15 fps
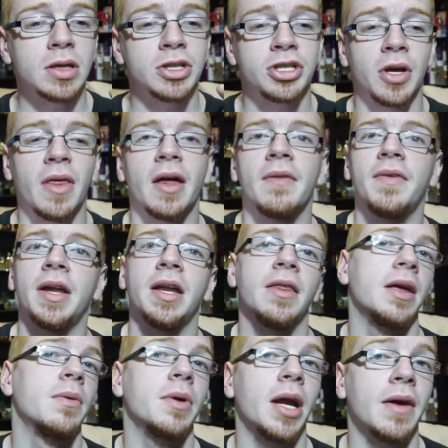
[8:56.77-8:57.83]
so that if
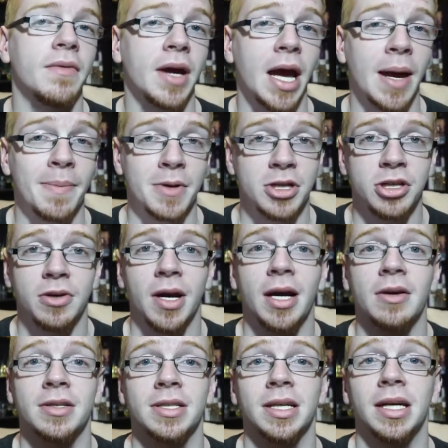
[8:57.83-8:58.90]
anything would ever happen to your
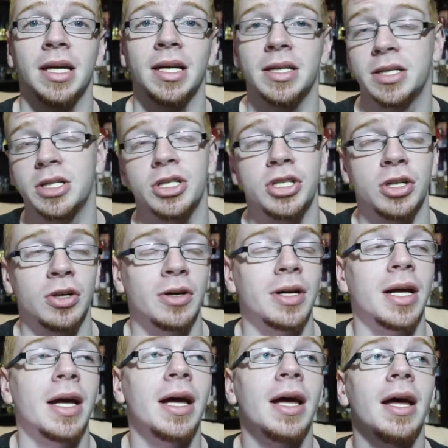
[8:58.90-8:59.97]
house, it is
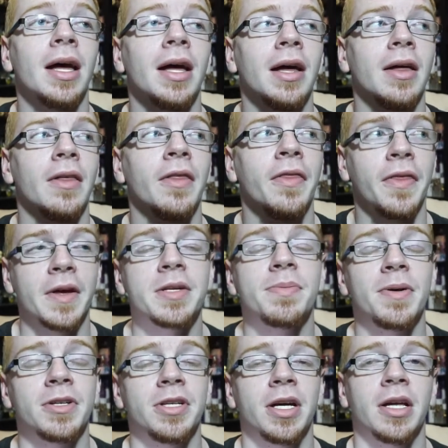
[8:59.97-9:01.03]
insured. This
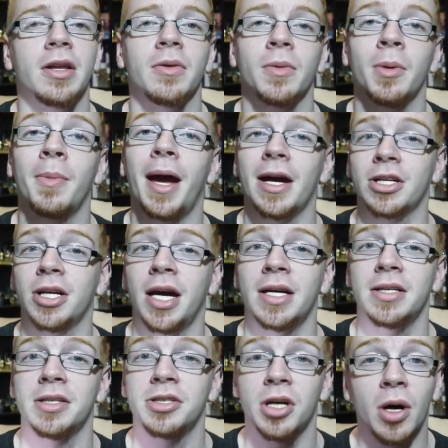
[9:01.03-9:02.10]
particular room actually
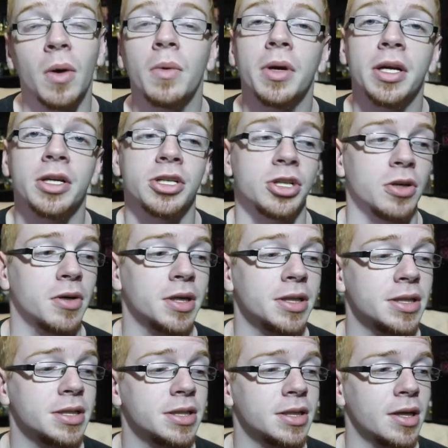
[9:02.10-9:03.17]
has its own
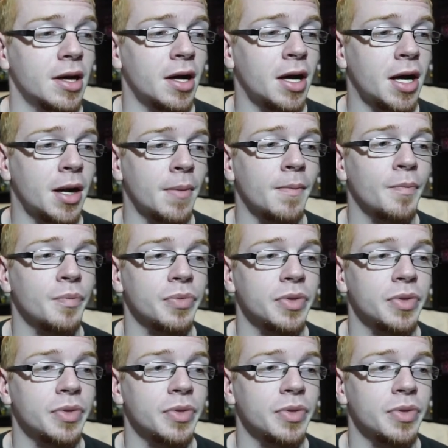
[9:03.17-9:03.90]
insurance um,